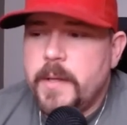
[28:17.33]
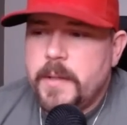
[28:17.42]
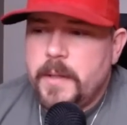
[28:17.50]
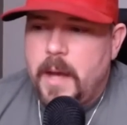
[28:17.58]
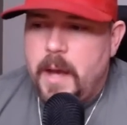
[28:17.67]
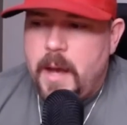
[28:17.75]

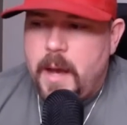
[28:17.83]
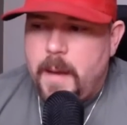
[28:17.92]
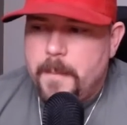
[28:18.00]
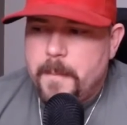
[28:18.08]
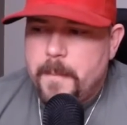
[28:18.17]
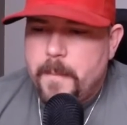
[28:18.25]

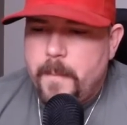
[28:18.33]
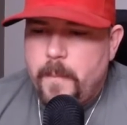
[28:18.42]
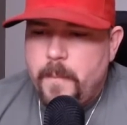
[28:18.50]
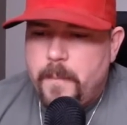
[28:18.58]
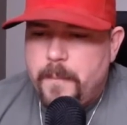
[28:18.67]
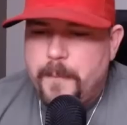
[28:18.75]

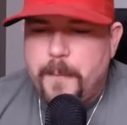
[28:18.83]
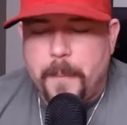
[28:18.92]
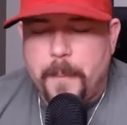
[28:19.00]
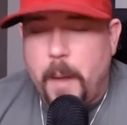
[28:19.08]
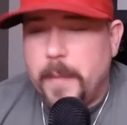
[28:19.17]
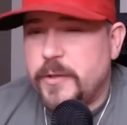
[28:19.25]
I'll
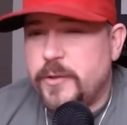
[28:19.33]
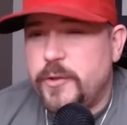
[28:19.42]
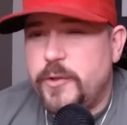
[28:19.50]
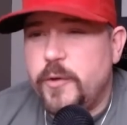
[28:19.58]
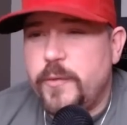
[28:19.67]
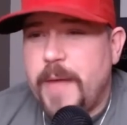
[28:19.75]
probably
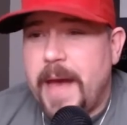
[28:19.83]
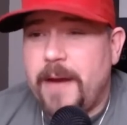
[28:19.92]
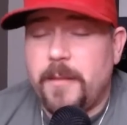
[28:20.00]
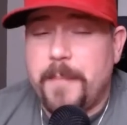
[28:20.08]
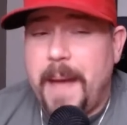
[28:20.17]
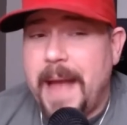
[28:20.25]
do that on
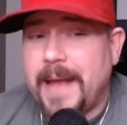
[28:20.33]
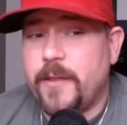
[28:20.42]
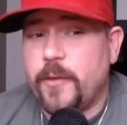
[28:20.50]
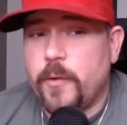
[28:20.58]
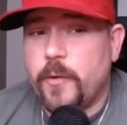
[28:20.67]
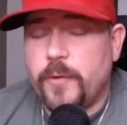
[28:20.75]
the back end of
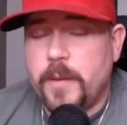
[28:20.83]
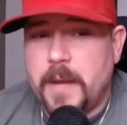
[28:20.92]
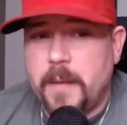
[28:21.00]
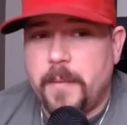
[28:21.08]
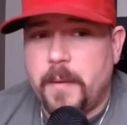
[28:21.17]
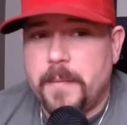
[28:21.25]
the road trip.
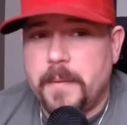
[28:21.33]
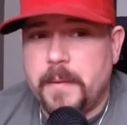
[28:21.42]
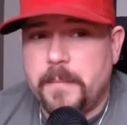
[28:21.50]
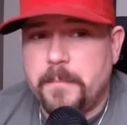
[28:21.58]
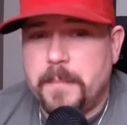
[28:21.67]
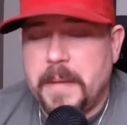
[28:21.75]
That'll probably
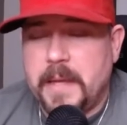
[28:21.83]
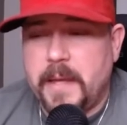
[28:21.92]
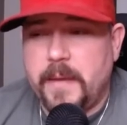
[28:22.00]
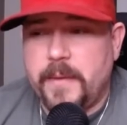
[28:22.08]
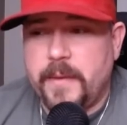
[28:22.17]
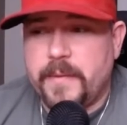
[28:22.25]

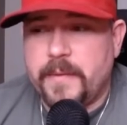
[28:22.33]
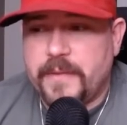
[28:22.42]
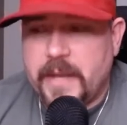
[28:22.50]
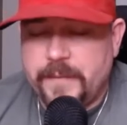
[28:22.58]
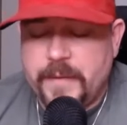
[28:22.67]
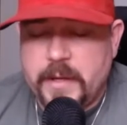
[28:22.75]
be the
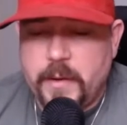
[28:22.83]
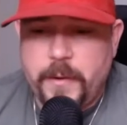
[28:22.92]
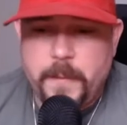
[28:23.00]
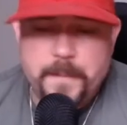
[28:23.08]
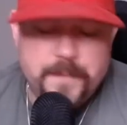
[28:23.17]
second video I do.